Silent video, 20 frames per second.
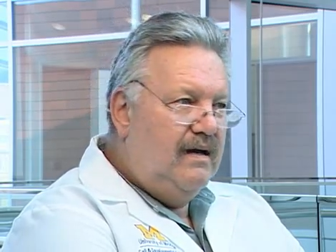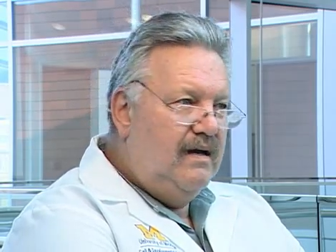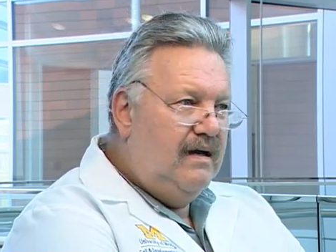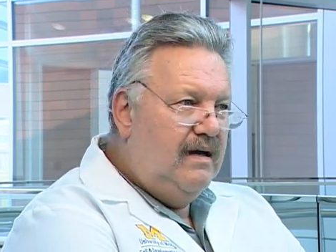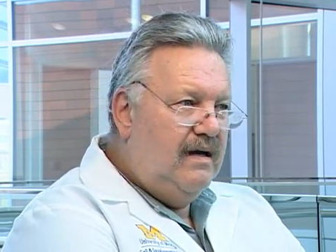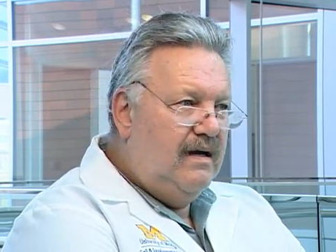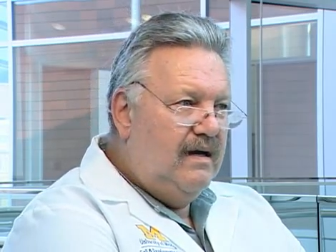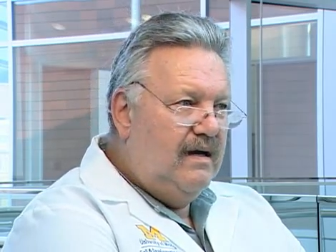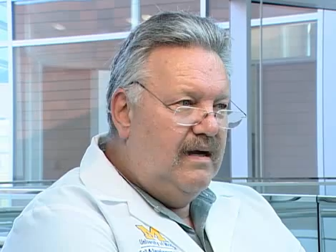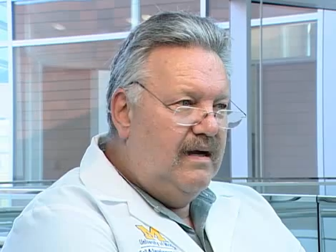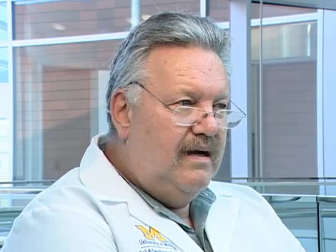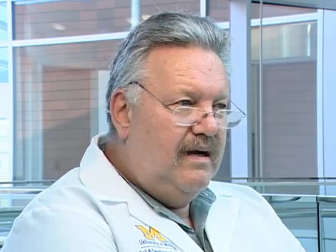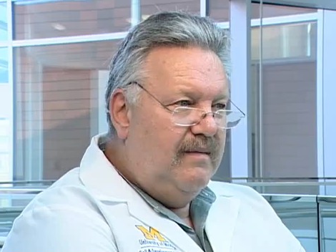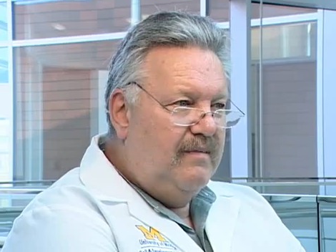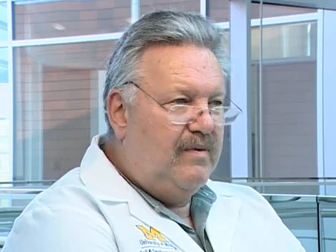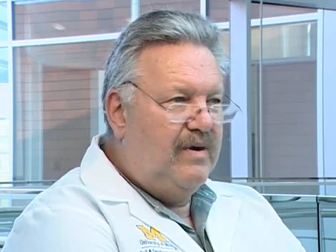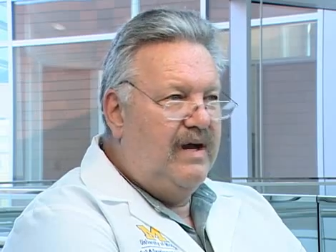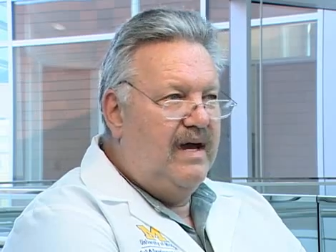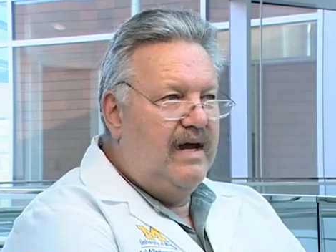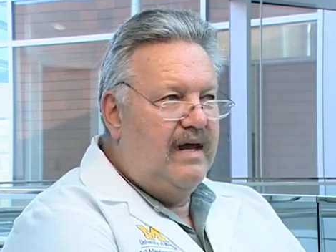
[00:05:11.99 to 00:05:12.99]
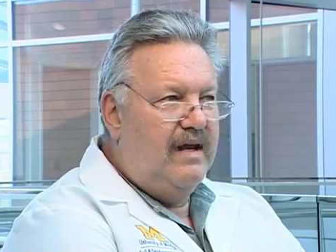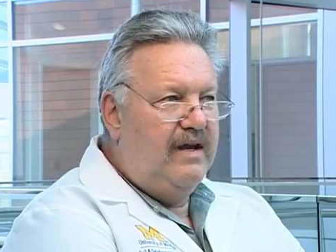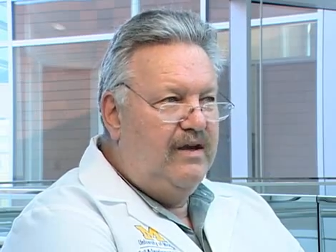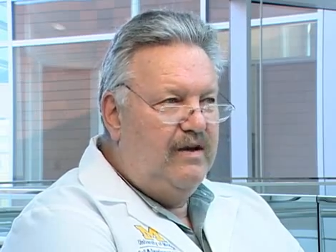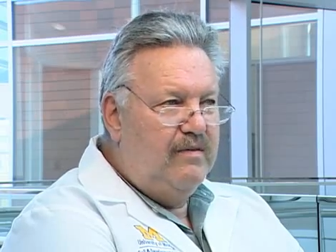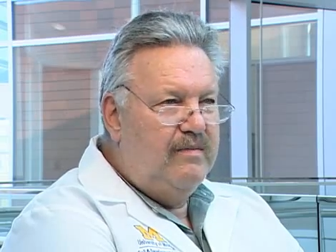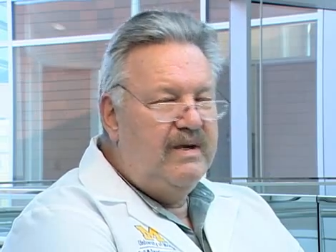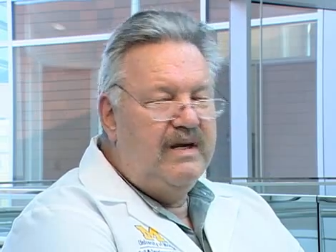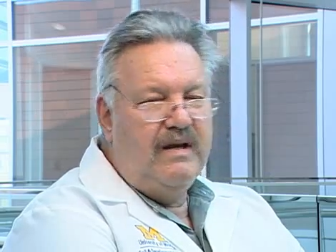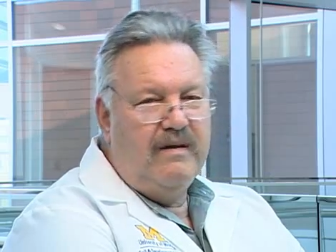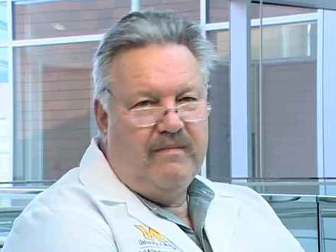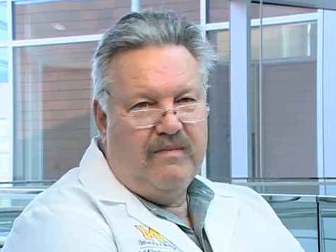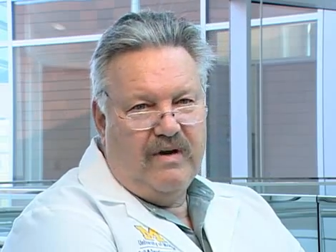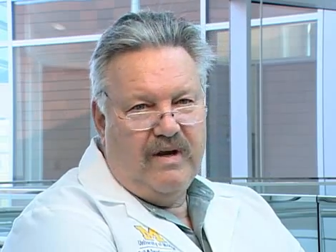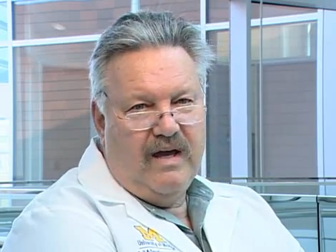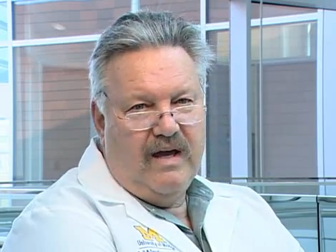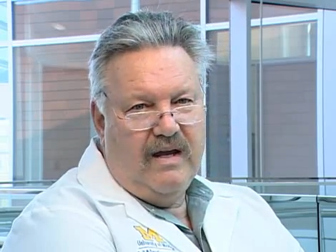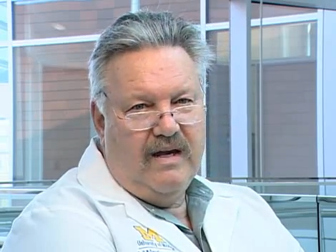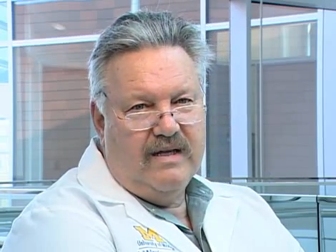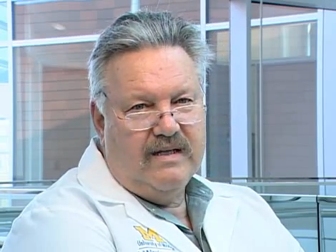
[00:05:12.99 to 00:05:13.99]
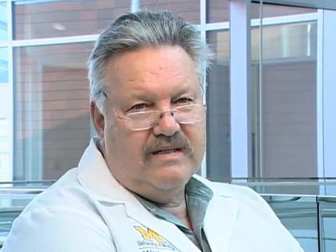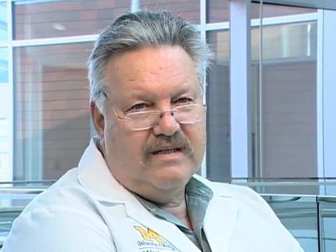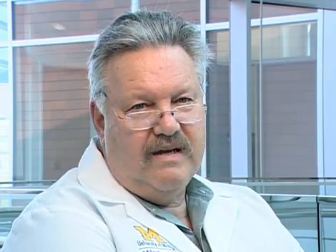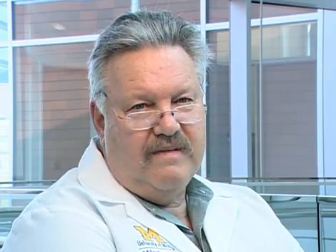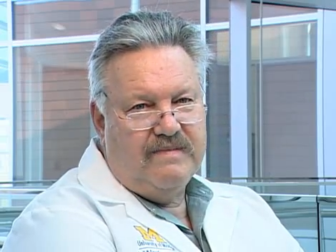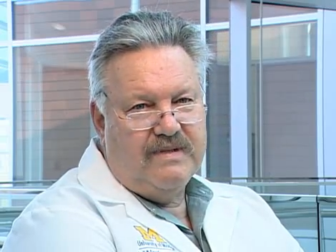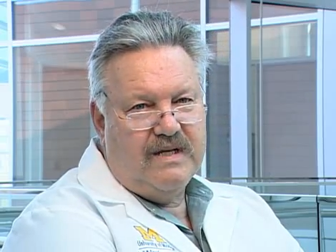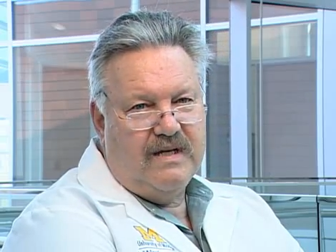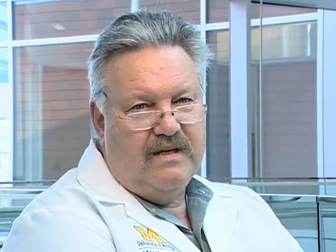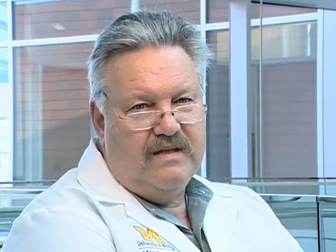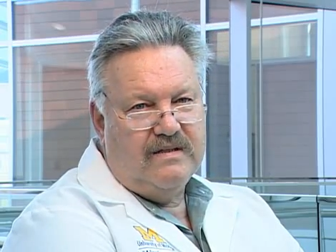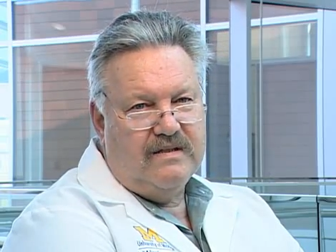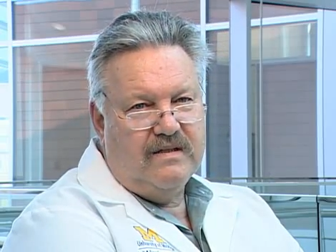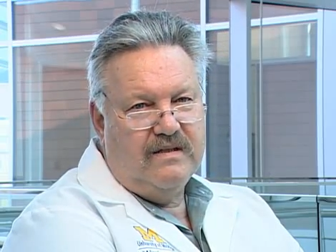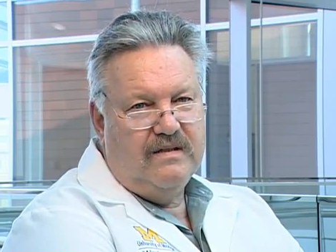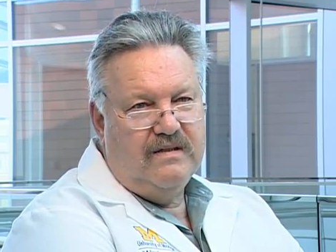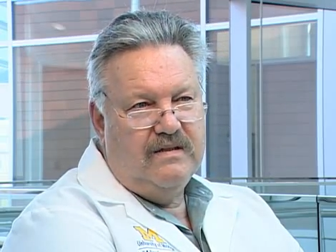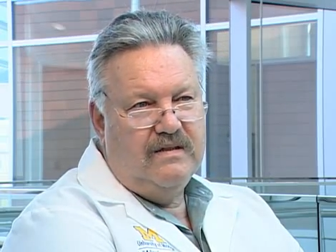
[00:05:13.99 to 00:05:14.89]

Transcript: uh, embryo- human embryonic stem cells